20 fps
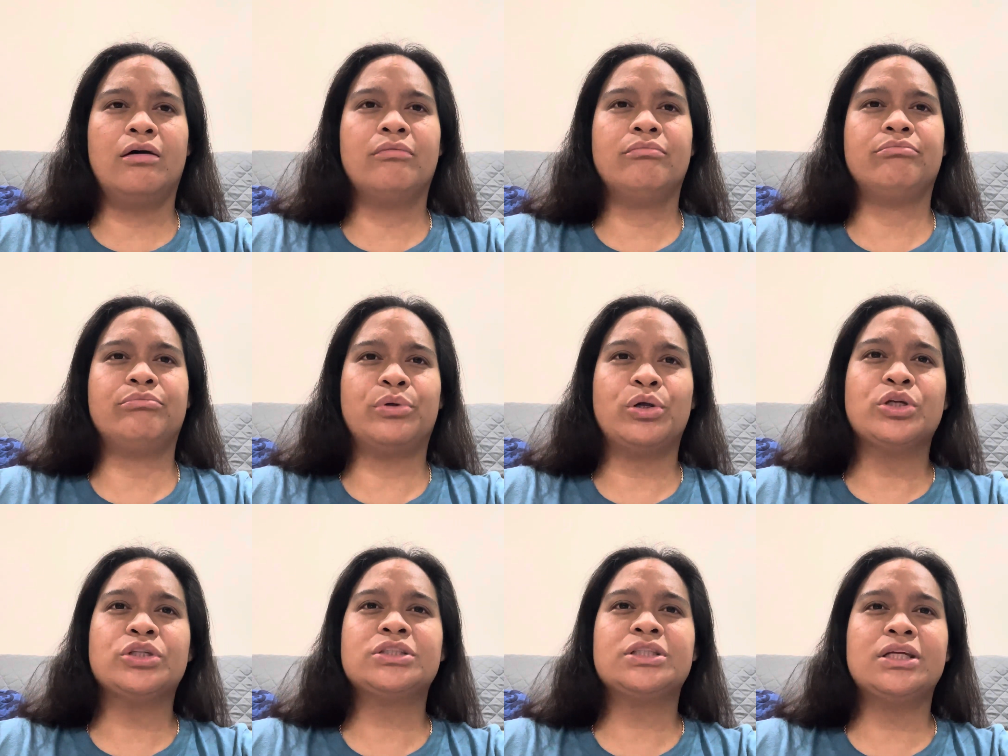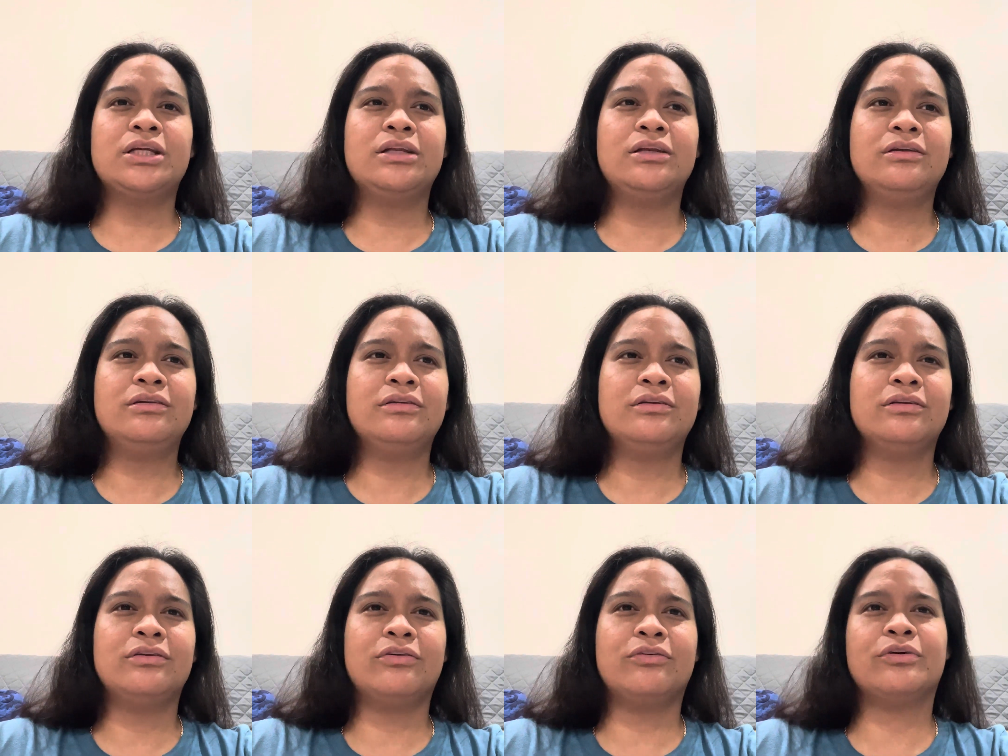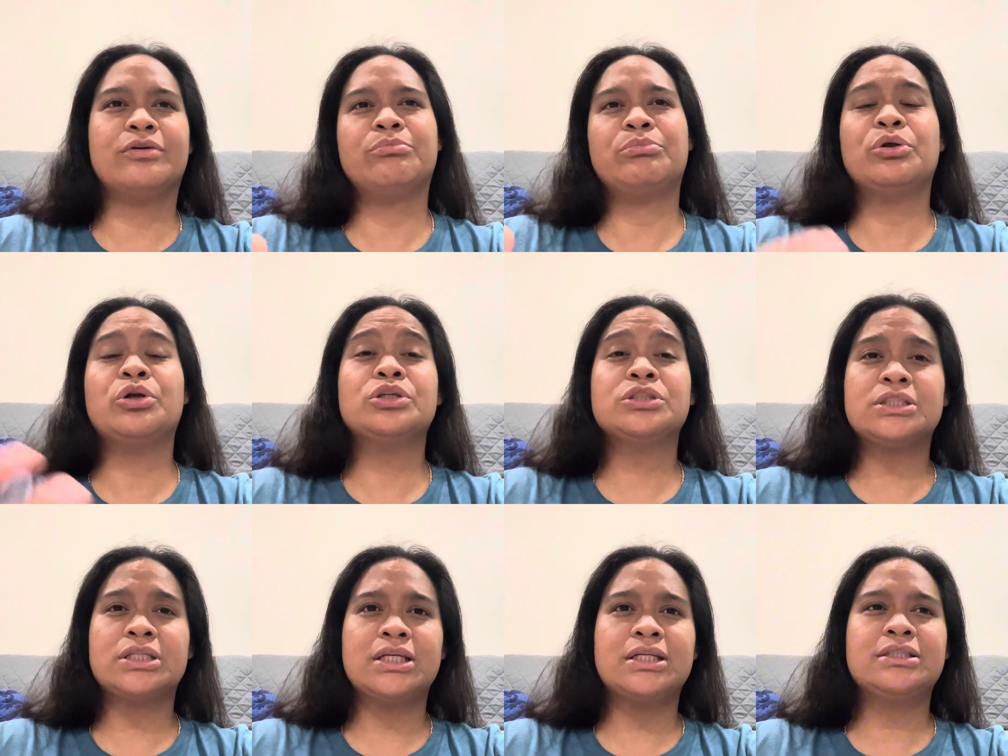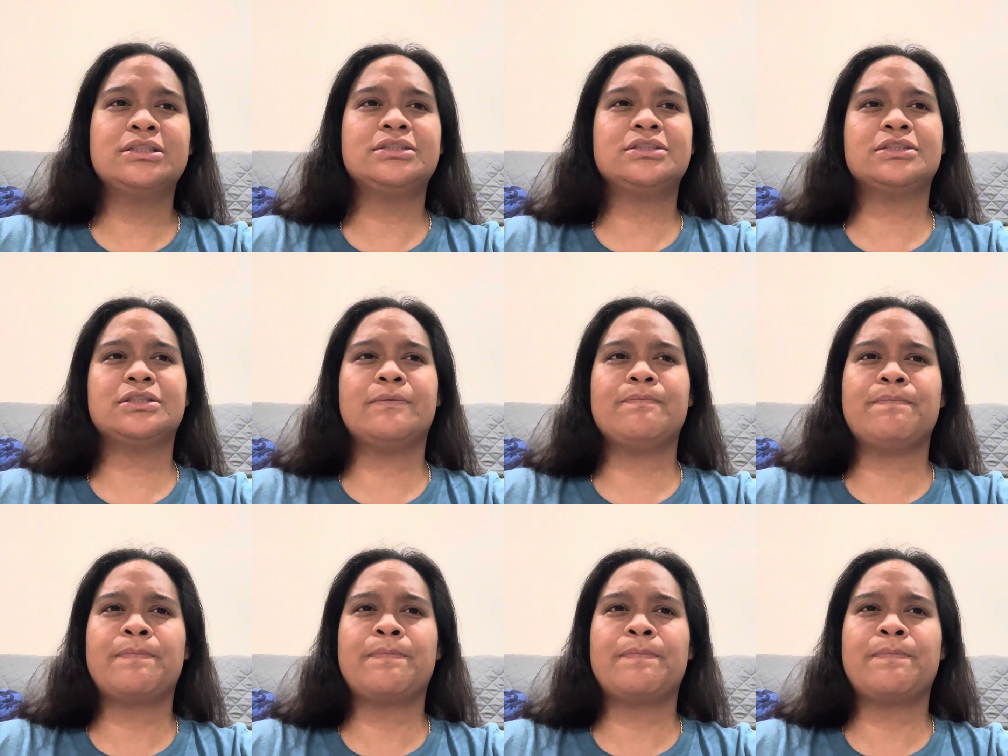person or persons,